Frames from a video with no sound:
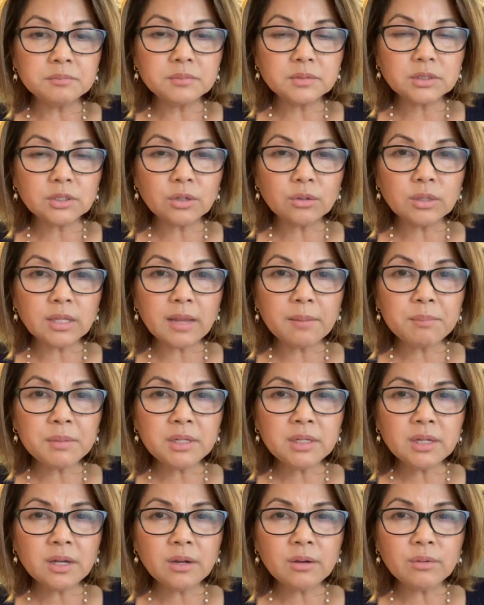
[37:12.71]
So let
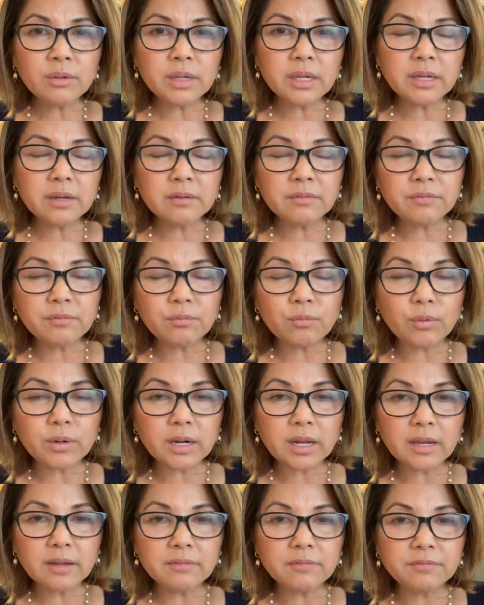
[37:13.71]
me know if what
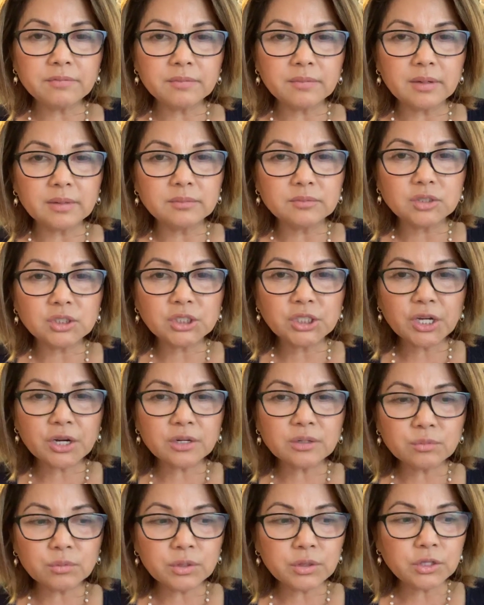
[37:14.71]
I've
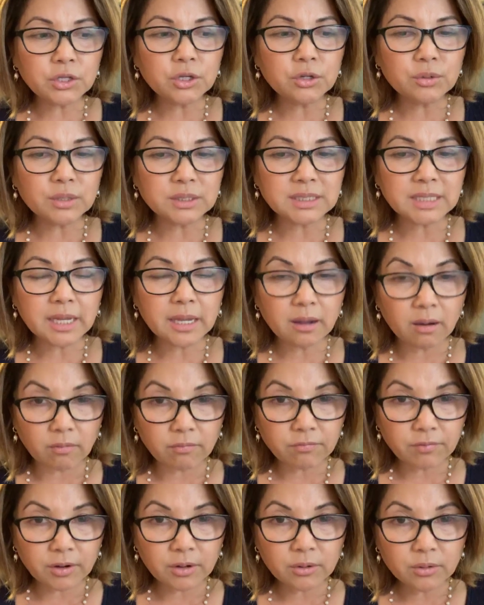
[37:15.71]
shared with you is
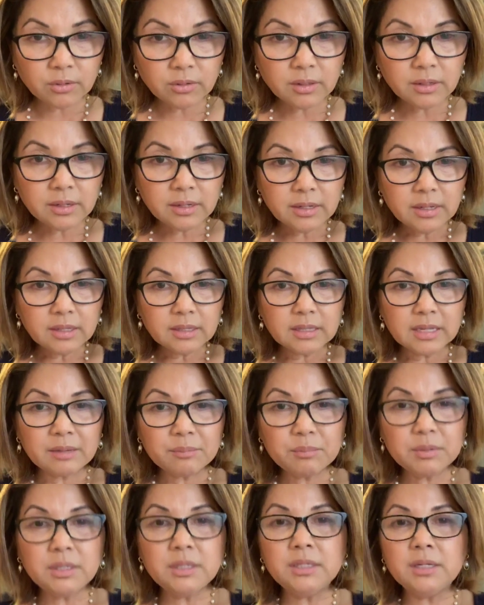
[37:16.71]
helpful.
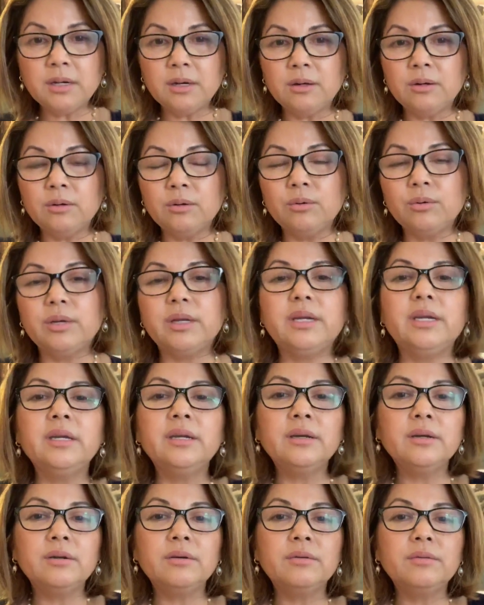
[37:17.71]
Let me know
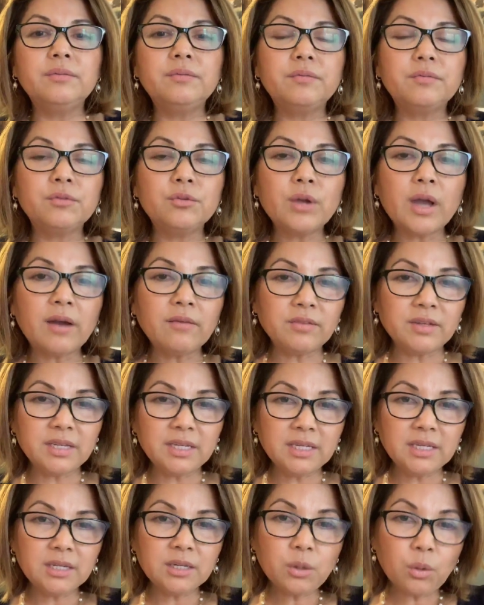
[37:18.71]
if you have
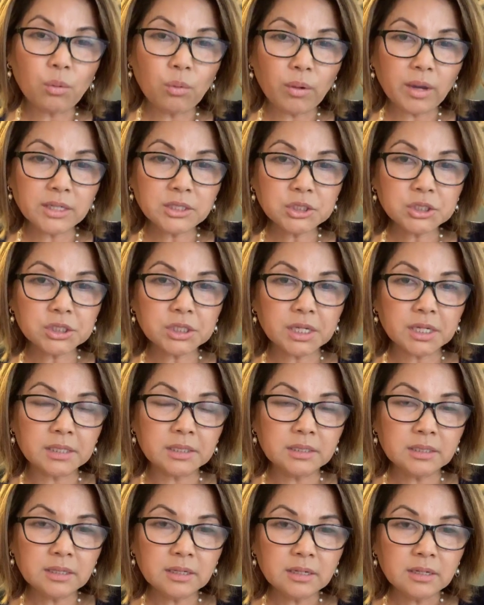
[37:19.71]
any
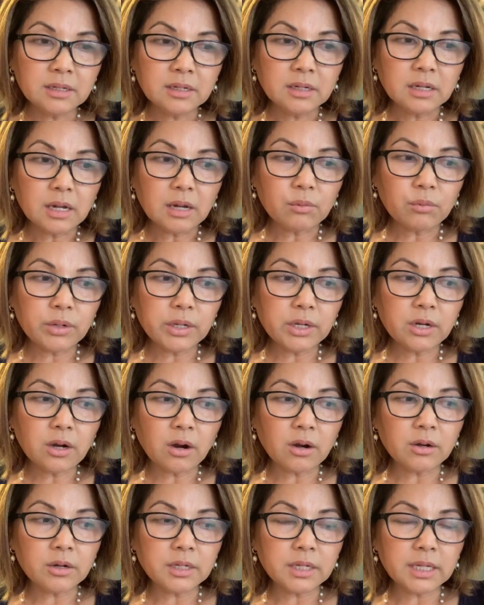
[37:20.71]
question
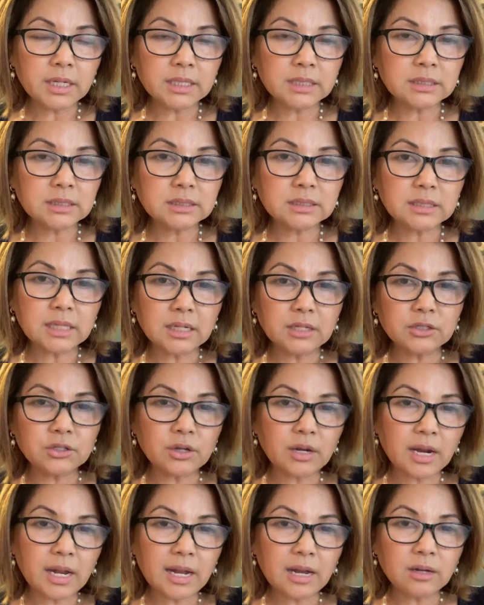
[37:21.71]
regarding selling
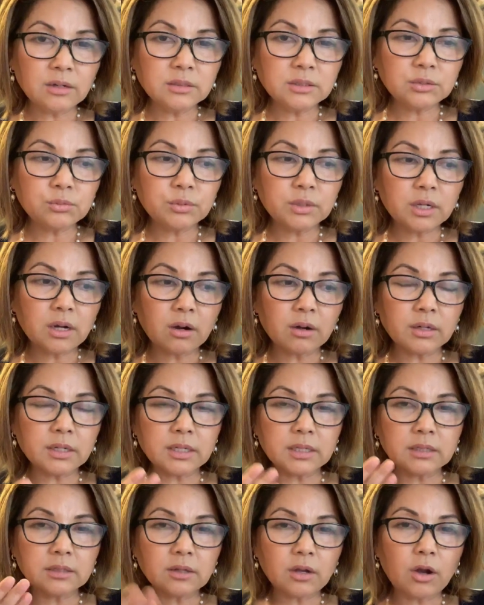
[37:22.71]
your house,
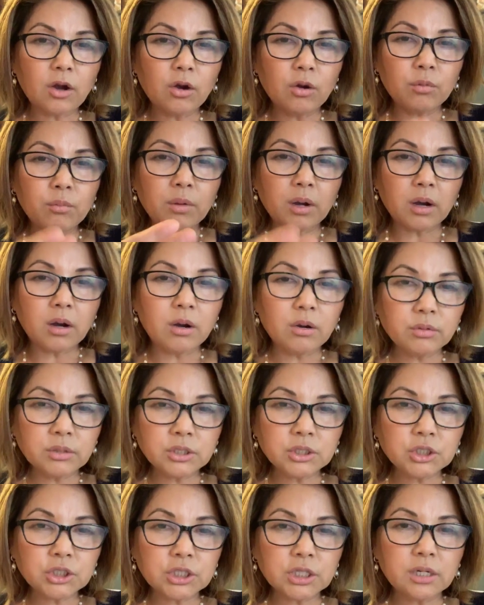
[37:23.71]
regarding home
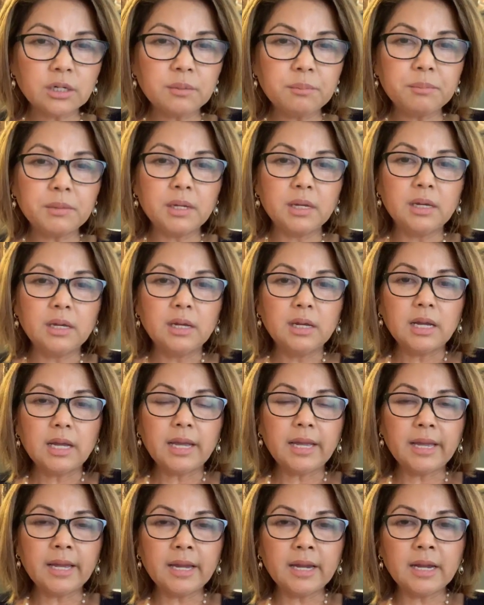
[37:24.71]
ownership,
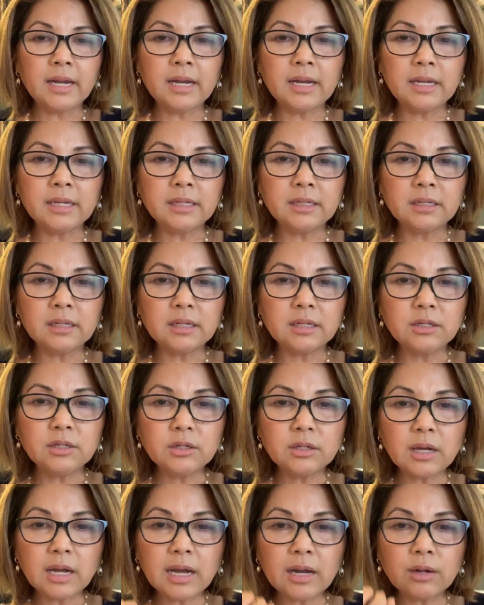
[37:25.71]
and
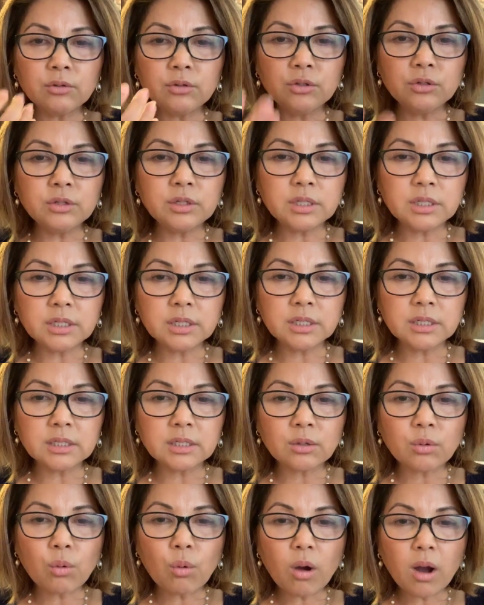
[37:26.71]
you know how you
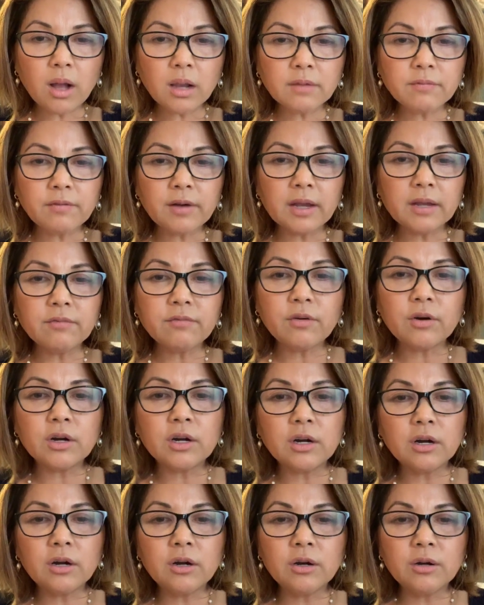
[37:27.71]
could qualify for
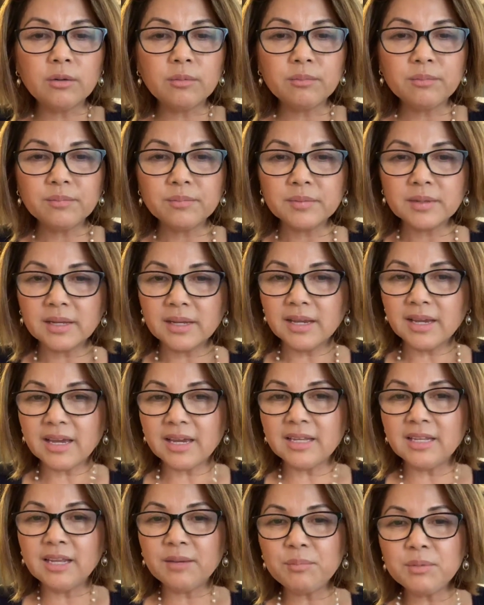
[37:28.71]
a home.
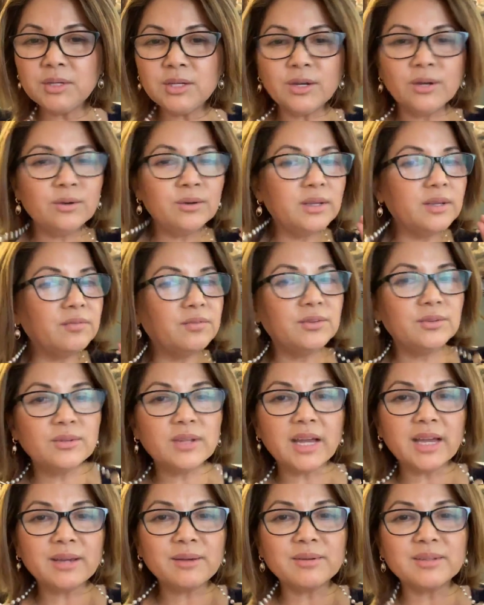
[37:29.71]
And let me know if you
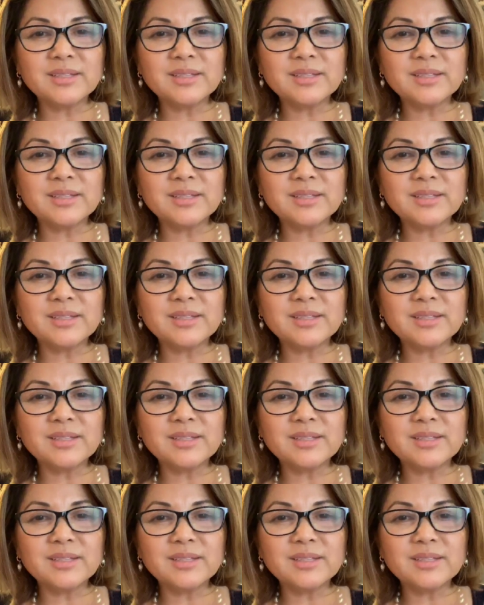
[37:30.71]
like